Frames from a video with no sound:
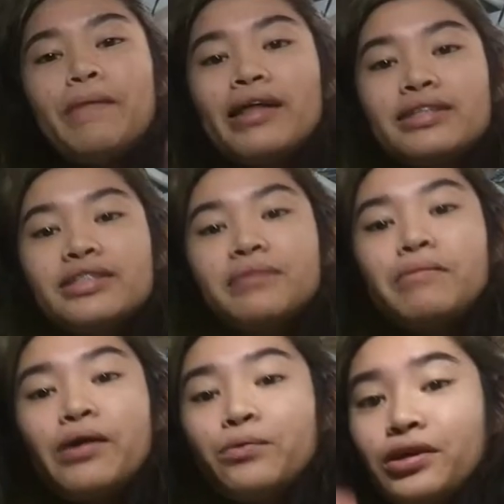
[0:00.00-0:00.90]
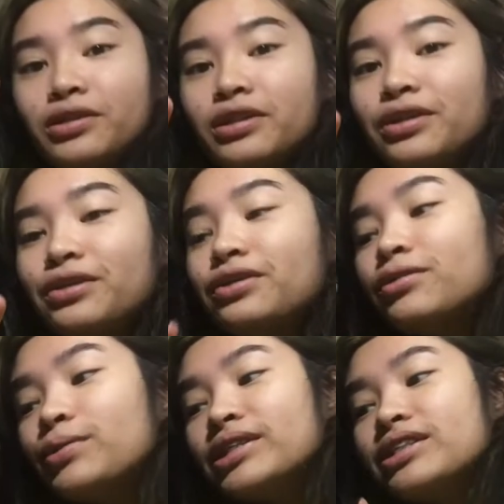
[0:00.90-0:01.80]
balancing my workload
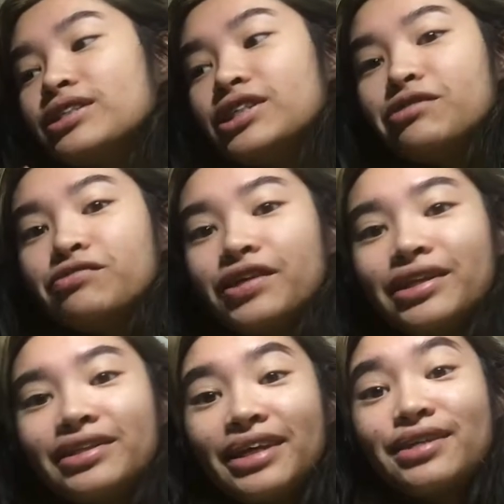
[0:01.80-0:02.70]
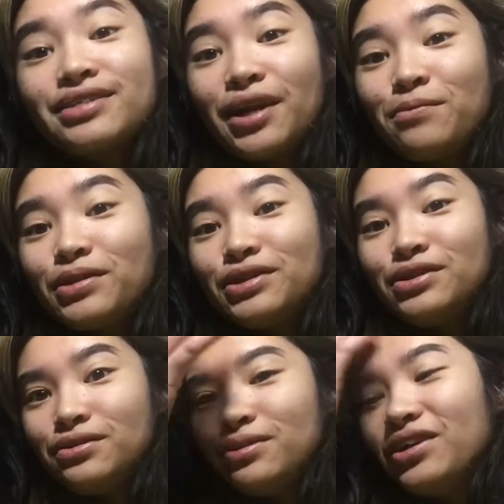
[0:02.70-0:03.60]
with different things that I want to
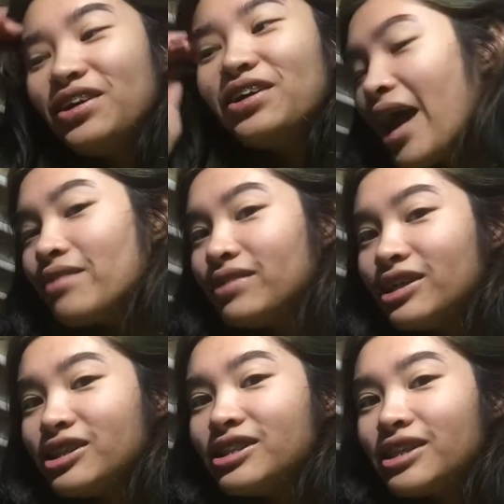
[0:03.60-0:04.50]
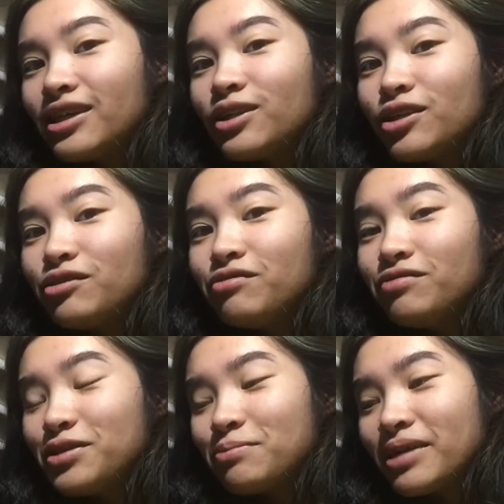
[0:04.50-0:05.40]
do. I haven't actually done a lot of
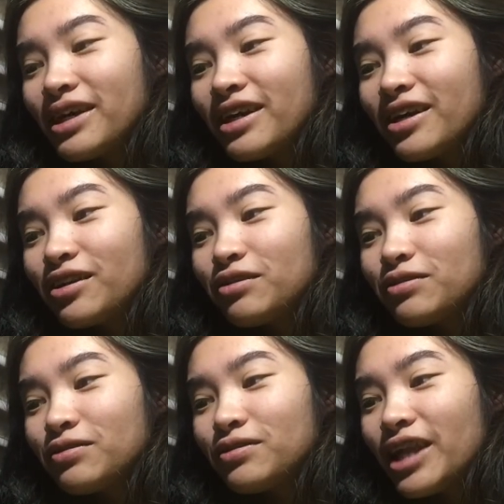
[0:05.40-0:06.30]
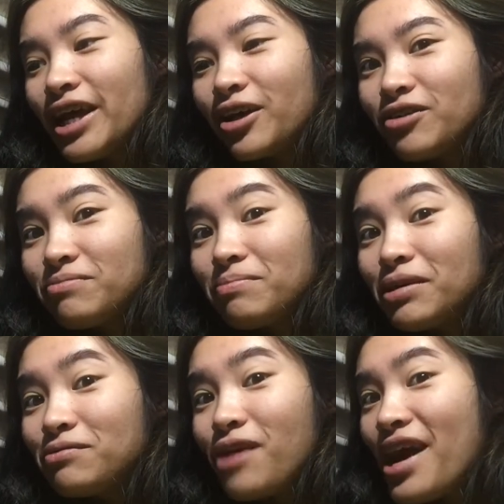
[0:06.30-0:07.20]
filming like of me
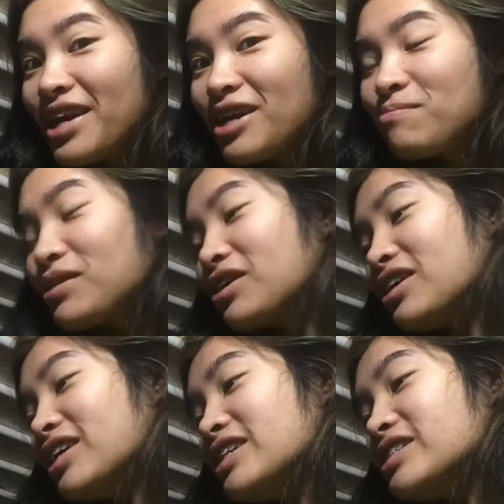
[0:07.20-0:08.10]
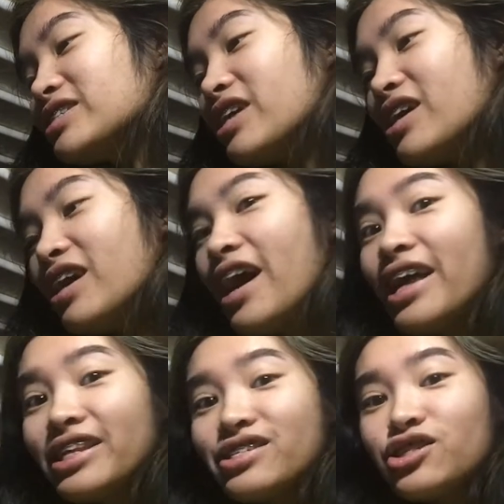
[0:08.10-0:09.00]
writing because I
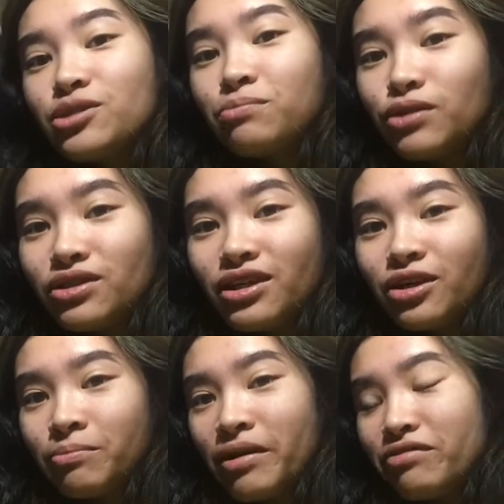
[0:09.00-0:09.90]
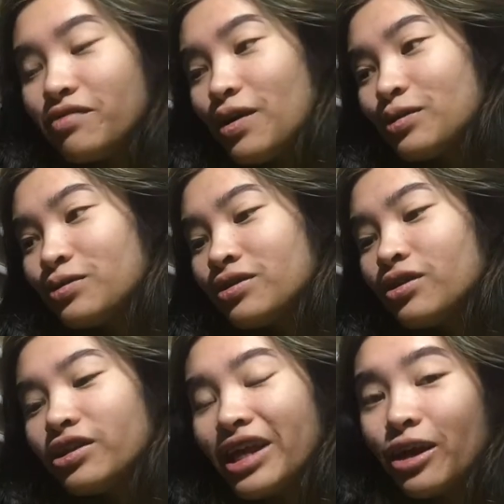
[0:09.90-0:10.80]
listen to music on my phone
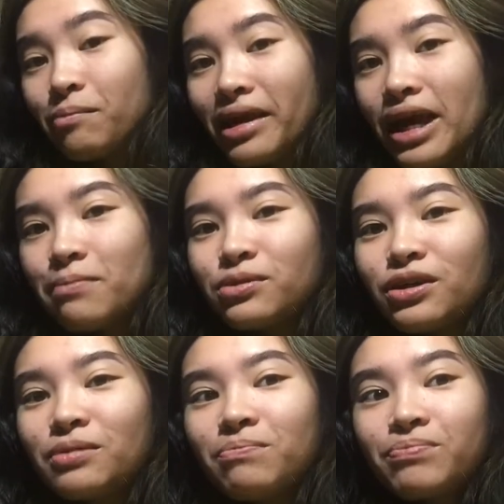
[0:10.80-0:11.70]
or like on my laptop,